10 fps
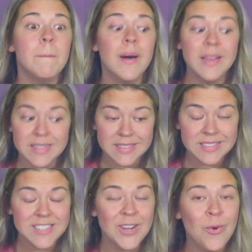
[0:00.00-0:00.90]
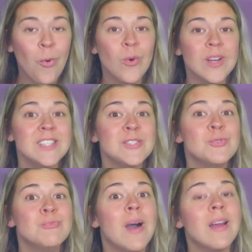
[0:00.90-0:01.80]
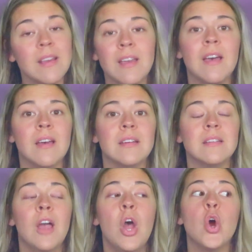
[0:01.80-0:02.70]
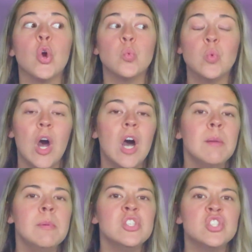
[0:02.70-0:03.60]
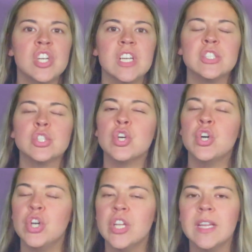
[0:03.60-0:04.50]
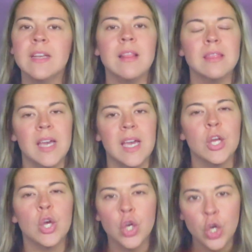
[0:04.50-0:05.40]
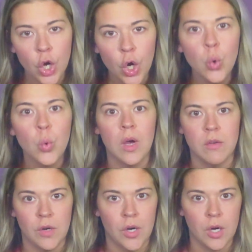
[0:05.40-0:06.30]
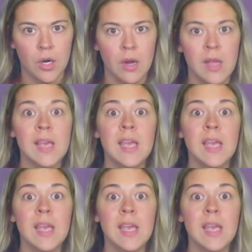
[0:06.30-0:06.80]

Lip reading: But according to Monica, Rob just couldn't let go of her.